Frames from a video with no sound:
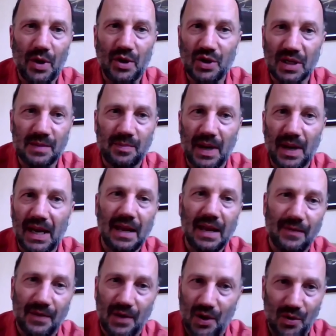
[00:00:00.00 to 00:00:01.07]
we just
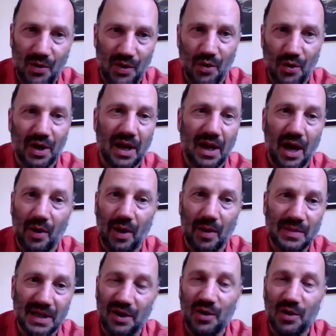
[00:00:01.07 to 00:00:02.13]
believe you. You're a
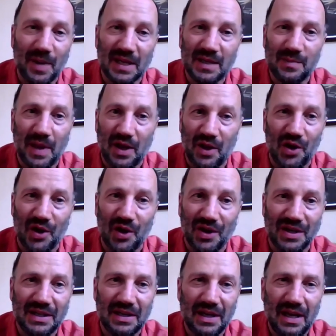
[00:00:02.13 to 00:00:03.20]
co-op, so you must be
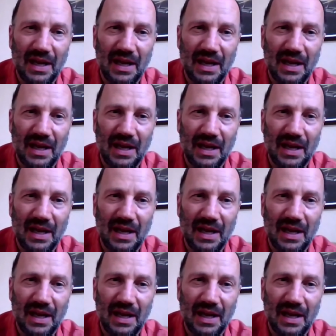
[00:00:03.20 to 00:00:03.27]
good.